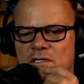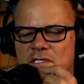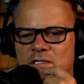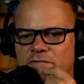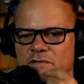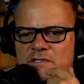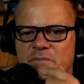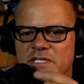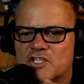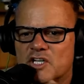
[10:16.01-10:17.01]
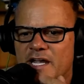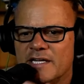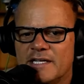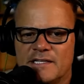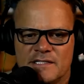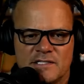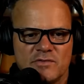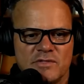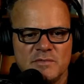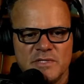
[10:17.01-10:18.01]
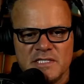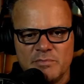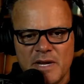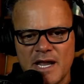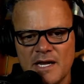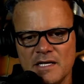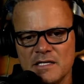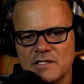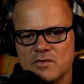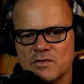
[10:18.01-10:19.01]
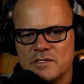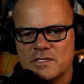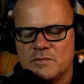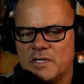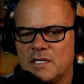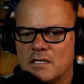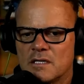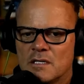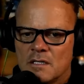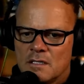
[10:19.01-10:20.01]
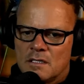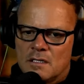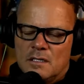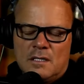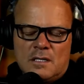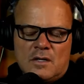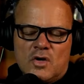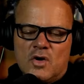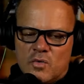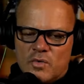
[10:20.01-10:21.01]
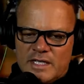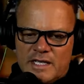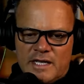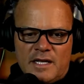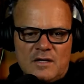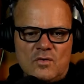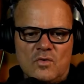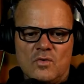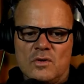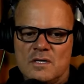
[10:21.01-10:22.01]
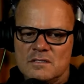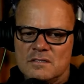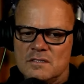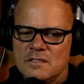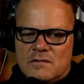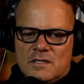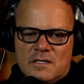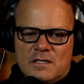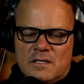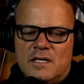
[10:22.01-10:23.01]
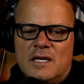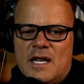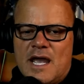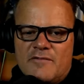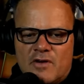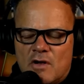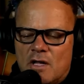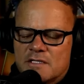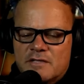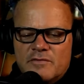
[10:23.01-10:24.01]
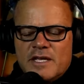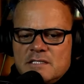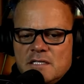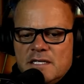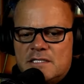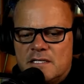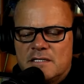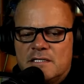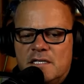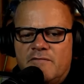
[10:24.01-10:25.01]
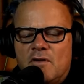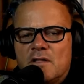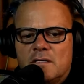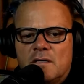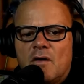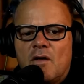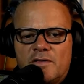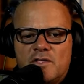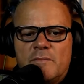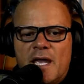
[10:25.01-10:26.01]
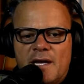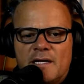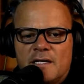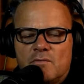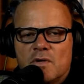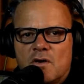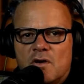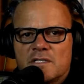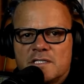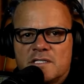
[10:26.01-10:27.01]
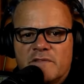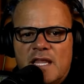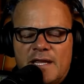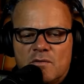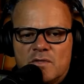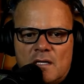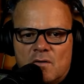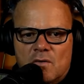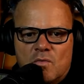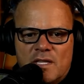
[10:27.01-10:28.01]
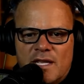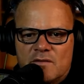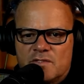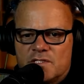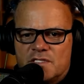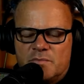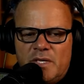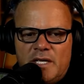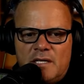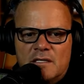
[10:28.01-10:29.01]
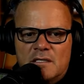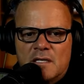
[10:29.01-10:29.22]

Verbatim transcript: if you speak chinese or you speak spanish or you speak korean or doesn't matter in Africa, all the different language. It's a default in all humanity, regardless of language or what language you speak.